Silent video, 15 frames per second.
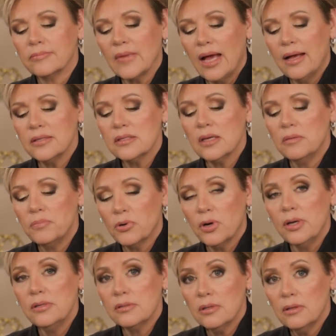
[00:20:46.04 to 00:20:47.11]
I said,
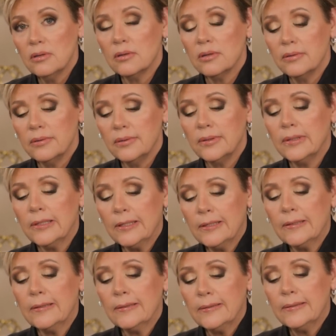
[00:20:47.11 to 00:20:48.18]
Praise the Lord. Praise the
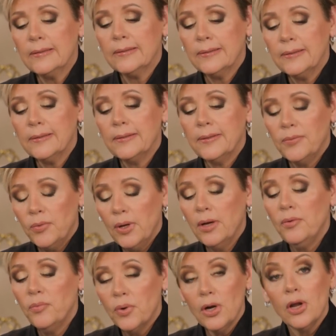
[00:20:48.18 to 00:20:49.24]
Lord.
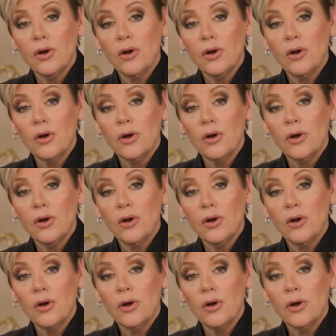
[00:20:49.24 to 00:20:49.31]
Well, we're